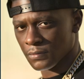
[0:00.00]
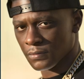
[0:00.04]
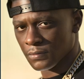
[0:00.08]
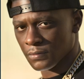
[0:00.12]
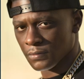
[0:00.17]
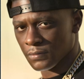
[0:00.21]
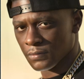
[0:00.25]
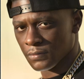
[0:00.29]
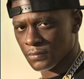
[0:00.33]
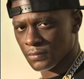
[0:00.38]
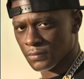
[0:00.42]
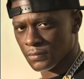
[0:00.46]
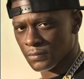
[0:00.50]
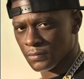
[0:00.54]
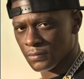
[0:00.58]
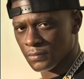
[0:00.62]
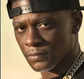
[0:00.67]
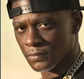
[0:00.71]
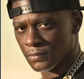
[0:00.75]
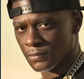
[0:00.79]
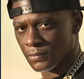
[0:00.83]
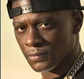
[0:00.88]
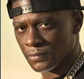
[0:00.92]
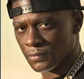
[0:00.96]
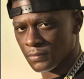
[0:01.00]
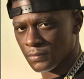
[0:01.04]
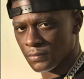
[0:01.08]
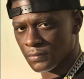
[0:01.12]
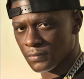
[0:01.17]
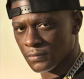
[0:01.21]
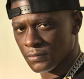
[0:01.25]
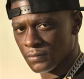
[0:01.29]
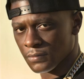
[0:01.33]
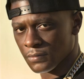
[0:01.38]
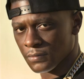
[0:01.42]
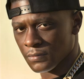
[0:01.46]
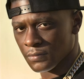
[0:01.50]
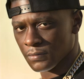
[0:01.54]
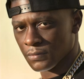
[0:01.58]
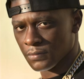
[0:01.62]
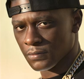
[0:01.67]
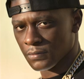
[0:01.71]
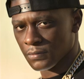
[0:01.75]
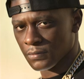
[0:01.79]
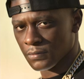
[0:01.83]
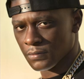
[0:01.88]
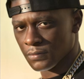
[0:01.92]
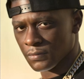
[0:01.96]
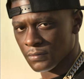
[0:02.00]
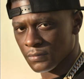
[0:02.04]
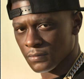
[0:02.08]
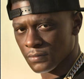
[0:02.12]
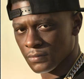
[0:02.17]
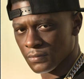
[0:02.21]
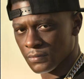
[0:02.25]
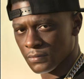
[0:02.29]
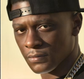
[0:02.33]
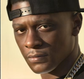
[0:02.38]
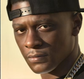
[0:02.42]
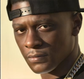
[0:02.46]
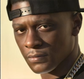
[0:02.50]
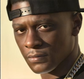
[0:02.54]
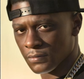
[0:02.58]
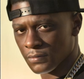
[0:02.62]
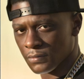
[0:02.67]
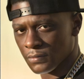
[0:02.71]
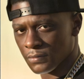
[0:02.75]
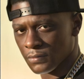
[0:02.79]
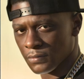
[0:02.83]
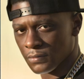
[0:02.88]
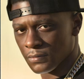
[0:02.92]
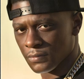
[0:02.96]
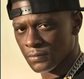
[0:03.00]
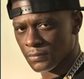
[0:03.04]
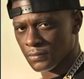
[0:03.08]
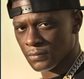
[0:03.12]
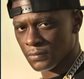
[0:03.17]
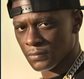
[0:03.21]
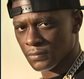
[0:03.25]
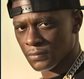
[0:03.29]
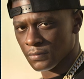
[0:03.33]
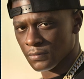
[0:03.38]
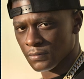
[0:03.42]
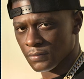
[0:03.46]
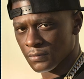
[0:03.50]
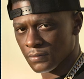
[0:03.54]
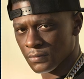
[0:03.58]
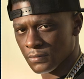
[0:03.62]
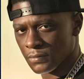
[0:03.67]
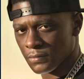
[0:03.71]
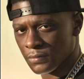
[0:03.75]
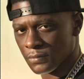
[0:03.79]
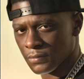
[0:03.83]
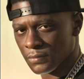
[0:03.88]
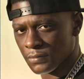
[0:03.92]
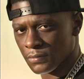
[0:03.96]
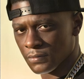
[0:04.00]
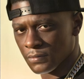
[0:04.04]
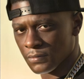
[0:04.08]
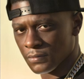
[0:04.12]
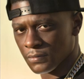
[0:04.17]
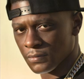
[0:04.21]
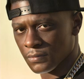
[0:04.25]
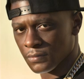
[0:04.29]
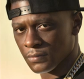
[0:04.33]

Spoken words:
(silent)